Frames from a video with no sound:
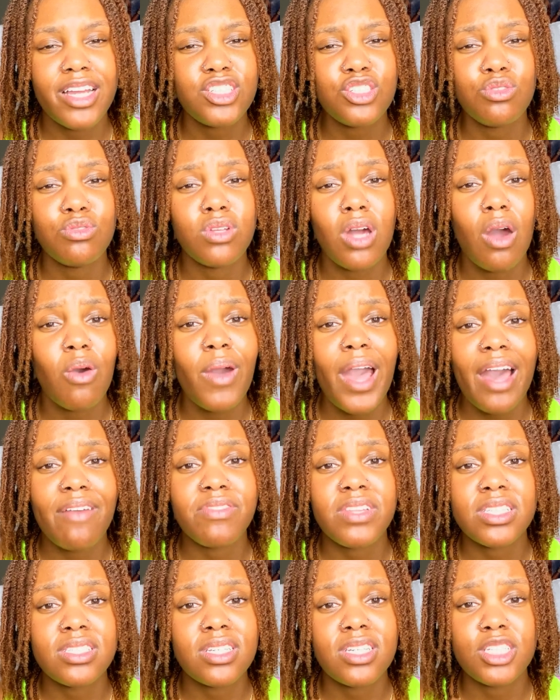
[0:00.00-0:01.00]
don't
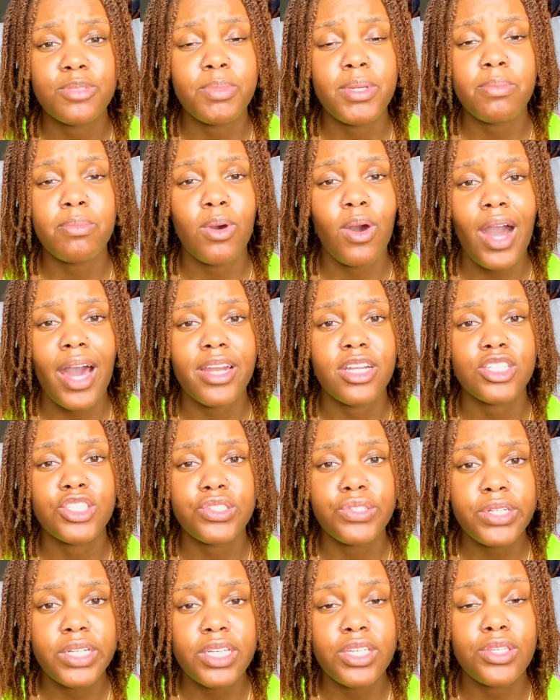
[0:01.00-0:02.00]
have to teach people how to
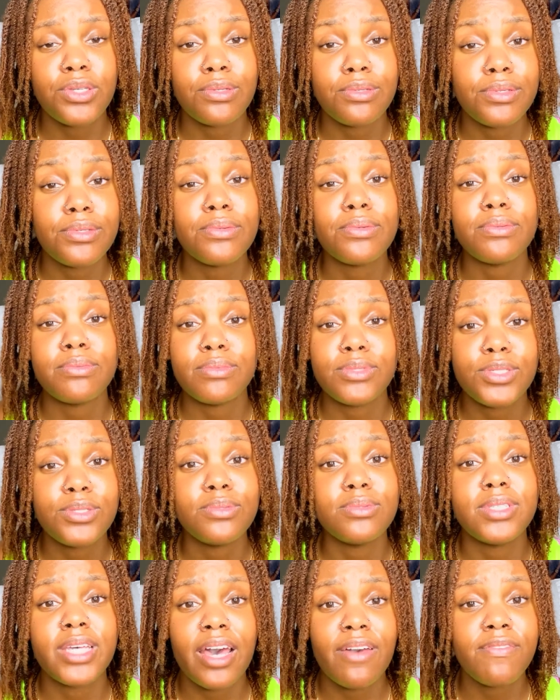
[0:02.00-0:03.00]
treat you.
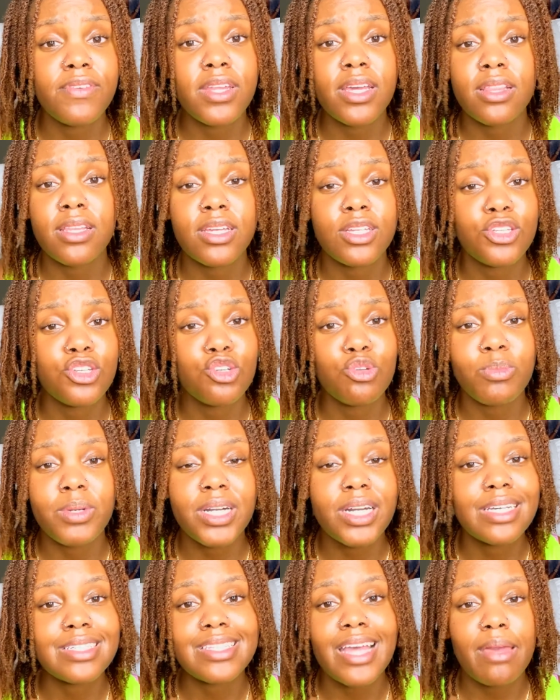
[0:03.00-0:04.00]
You definitely do,
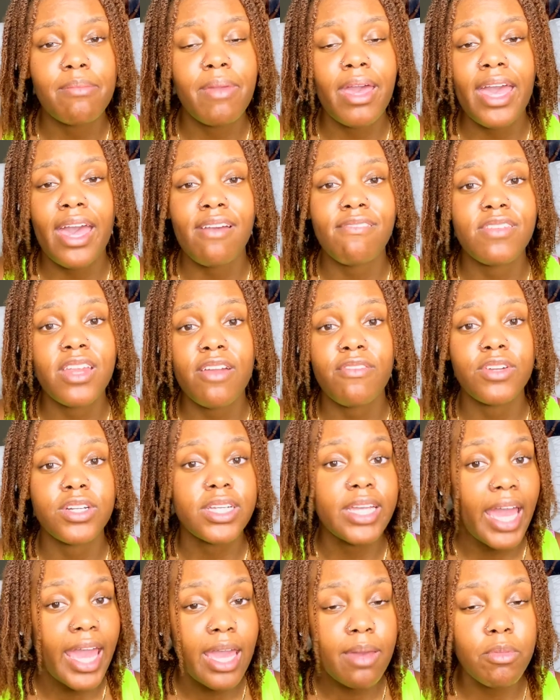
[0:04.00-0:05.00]
because they may have never
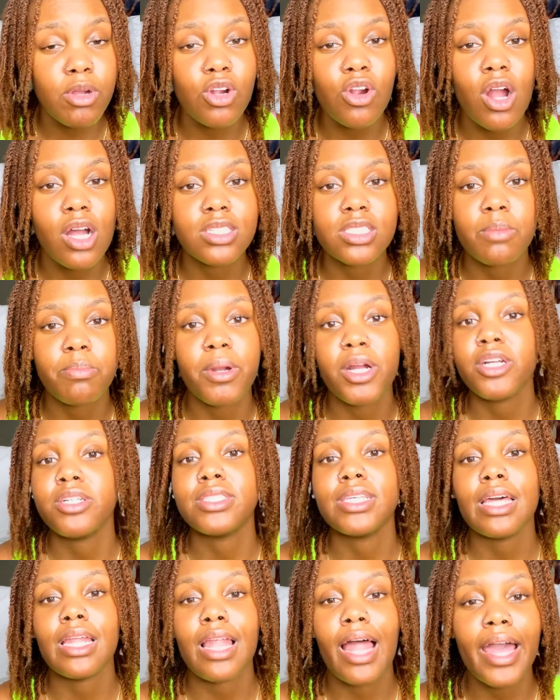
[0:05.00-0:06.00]
came across a
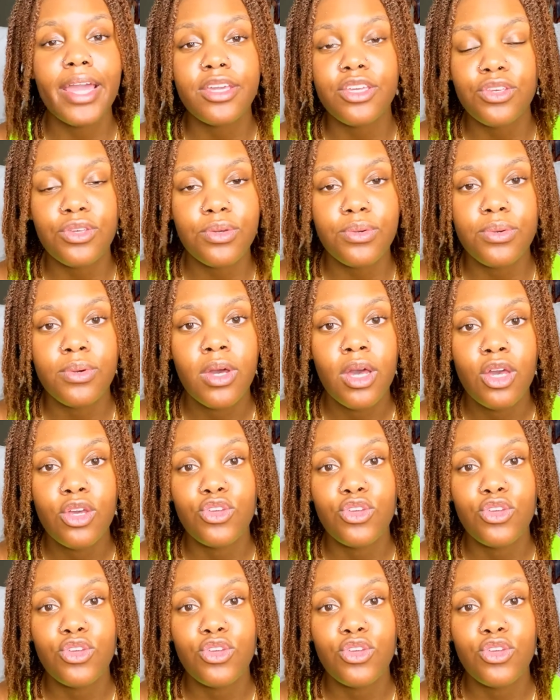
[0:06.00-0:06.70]
person like you.